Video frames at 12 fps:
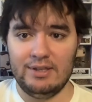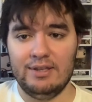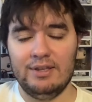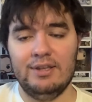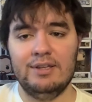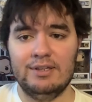
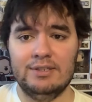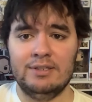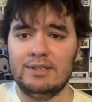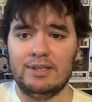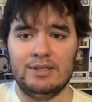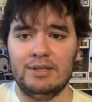And
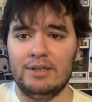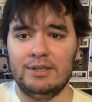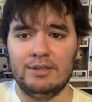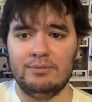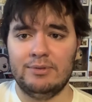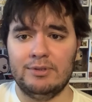
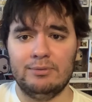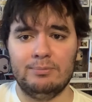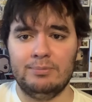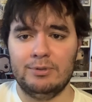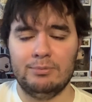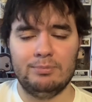they're
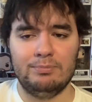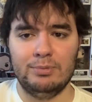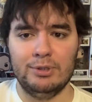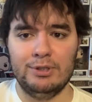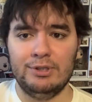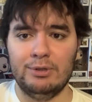
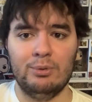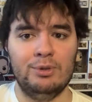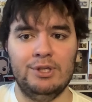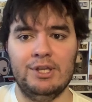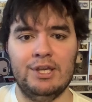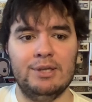really the
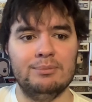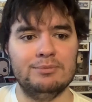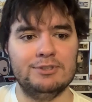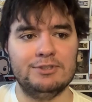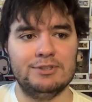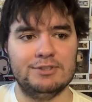only
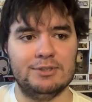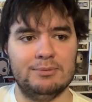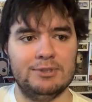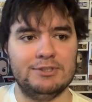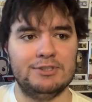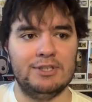games, to some
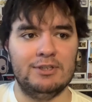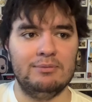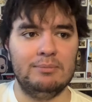extent,